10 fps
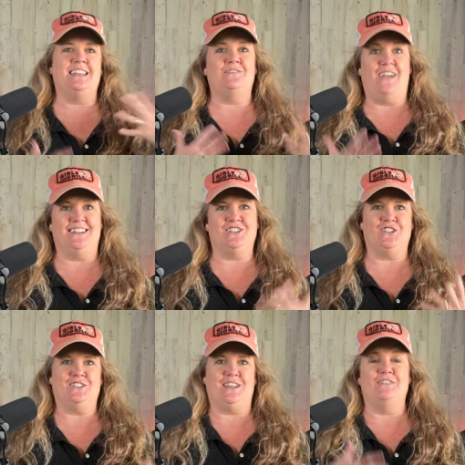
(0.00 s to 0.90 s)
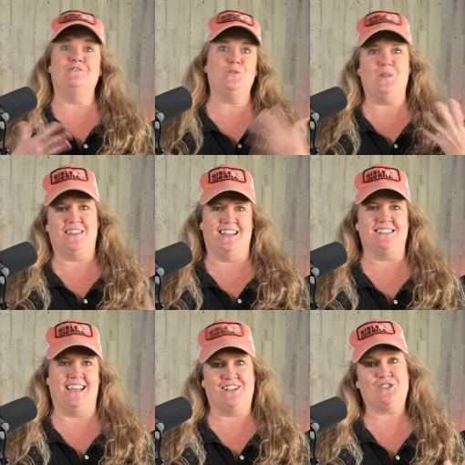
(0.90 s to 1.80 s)
the advantages of doing
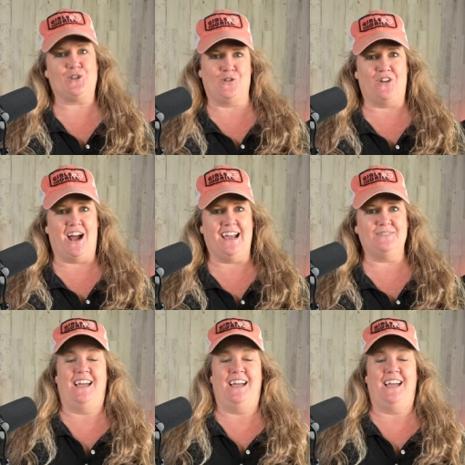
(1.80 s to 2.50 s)
things like stir fry.